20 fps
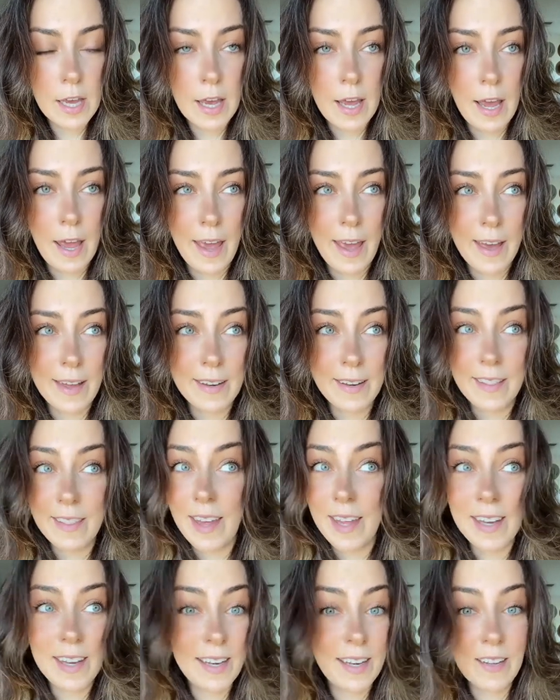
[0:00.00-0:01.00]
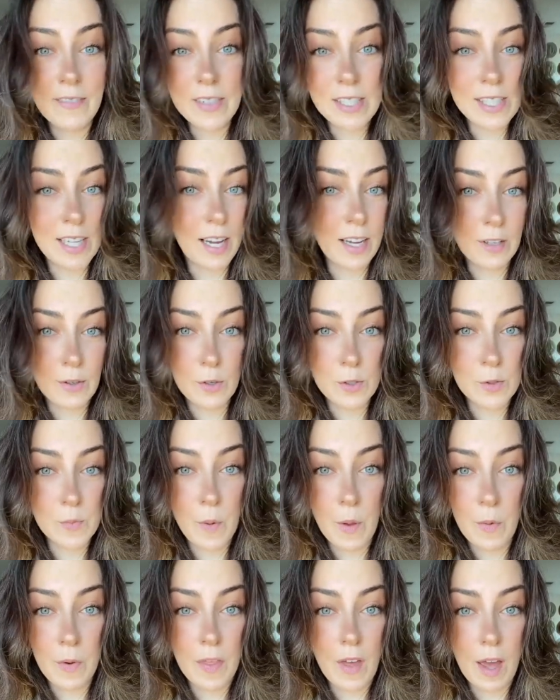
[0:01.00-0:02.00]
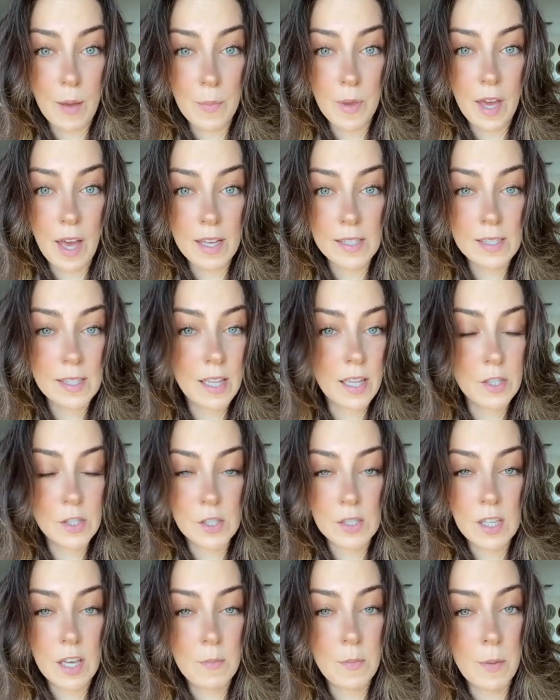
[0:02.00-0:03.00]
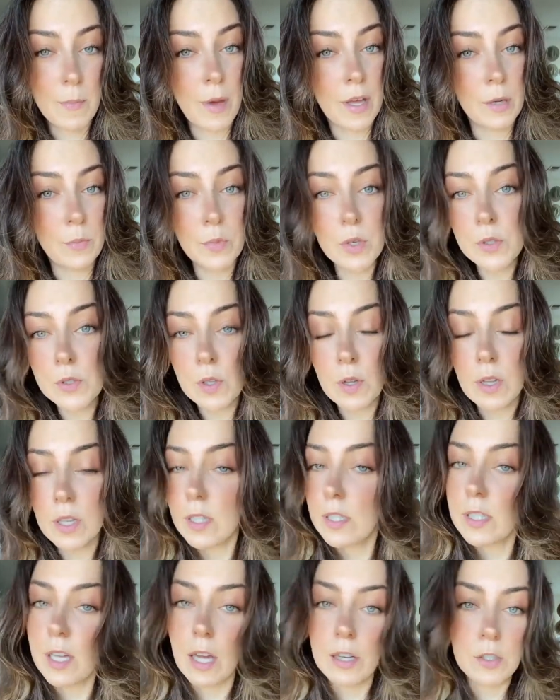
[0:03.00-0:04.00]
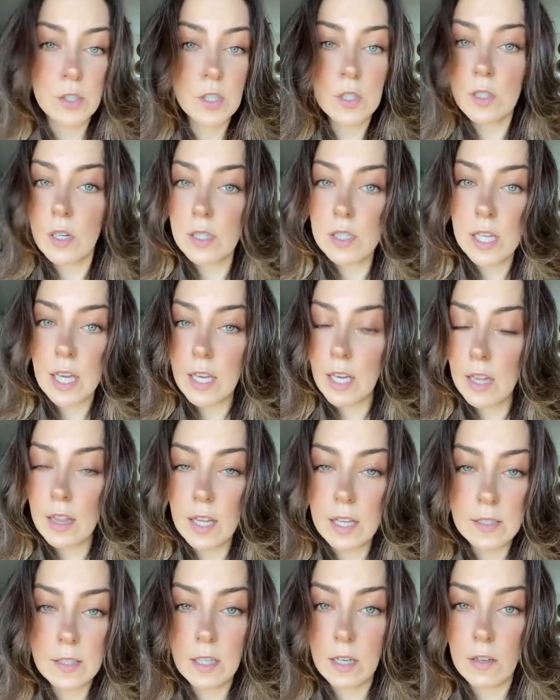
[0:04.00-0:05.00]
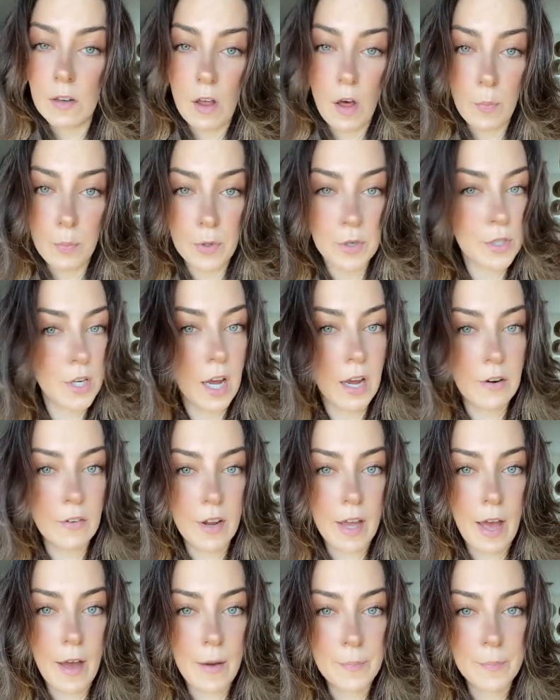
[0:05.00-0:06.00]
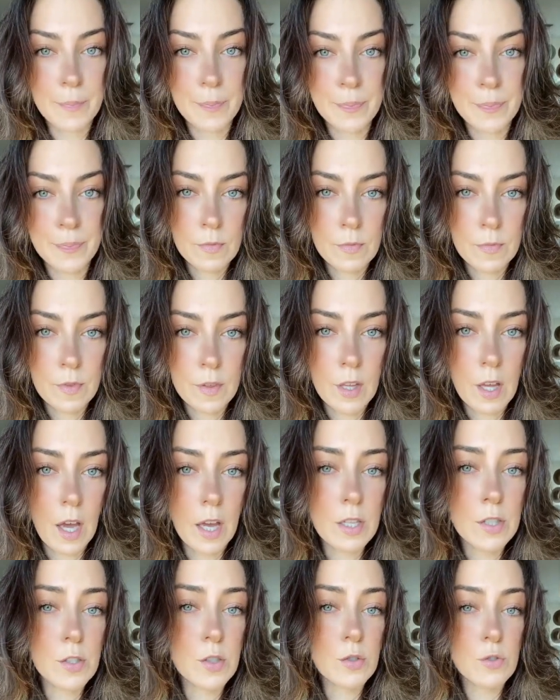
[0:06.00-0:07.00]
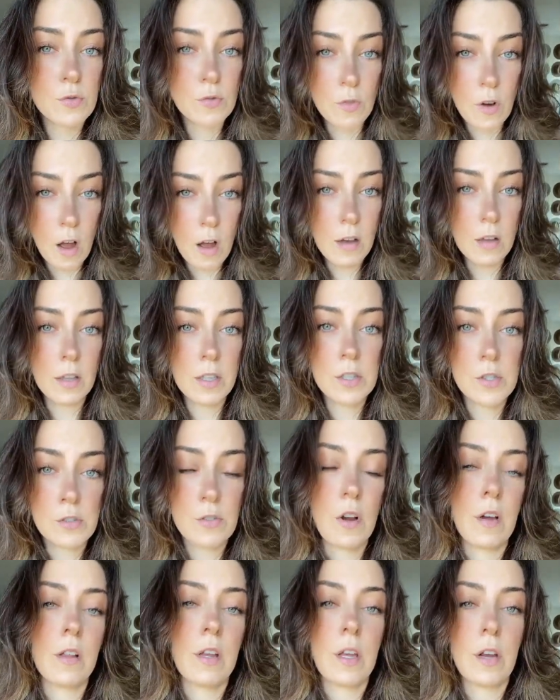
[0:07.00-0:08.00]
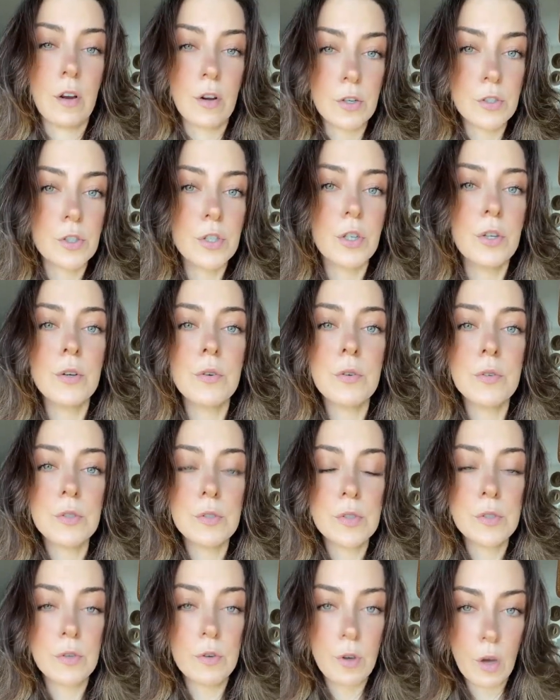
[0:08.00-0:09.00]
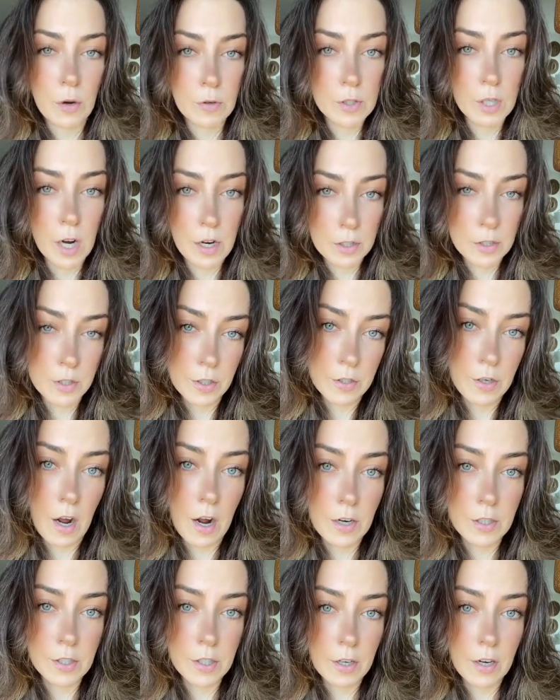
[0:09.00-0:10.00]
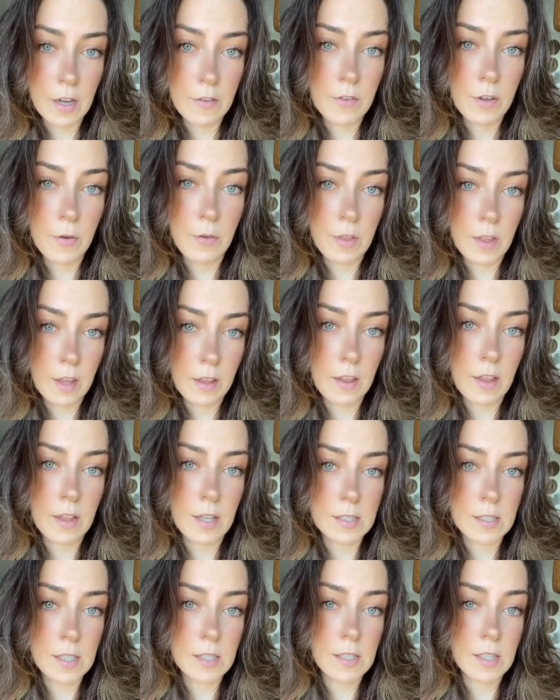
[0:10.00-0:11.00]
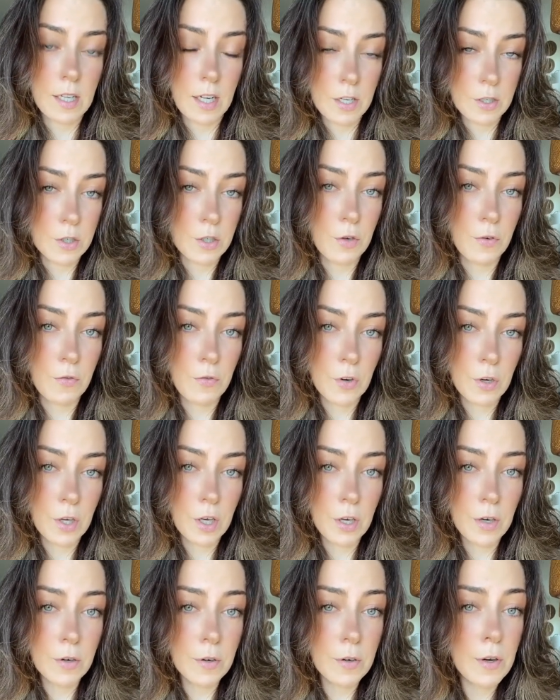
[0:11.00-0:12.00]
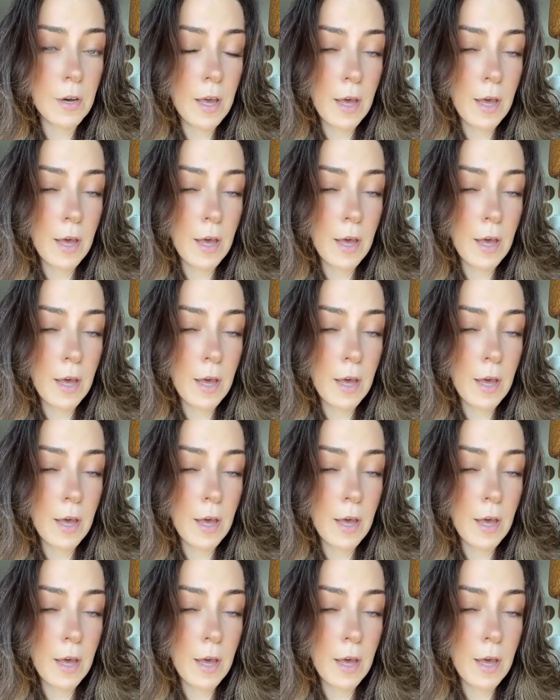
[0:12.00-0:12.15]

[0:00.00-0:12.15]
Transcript: and they didn't even diagnose me with IBS. They just gave me Metamucil and said, just start taking this and it'll help your diarrhea. I strongly, strongly urge you to go talk to your doctor if you think that this is an issue for you,